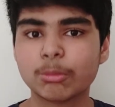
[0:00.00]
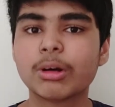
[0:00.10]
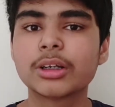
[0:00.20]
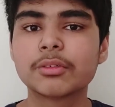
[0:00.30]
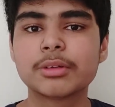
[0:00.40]

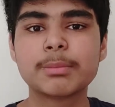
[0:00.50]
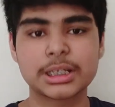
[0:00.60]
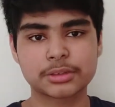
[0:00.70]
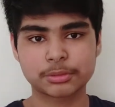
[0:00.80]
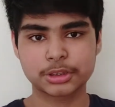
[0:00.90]
one of the
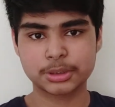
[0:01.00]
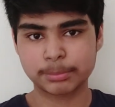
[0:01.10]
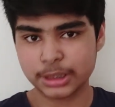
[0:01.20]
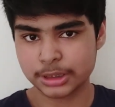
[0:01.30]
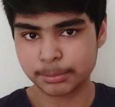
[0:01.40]
best for its
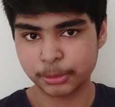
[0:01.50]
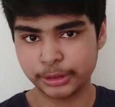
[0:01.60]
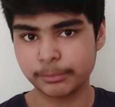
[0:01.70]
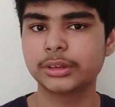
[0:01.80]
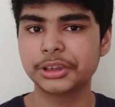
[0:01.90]
price point.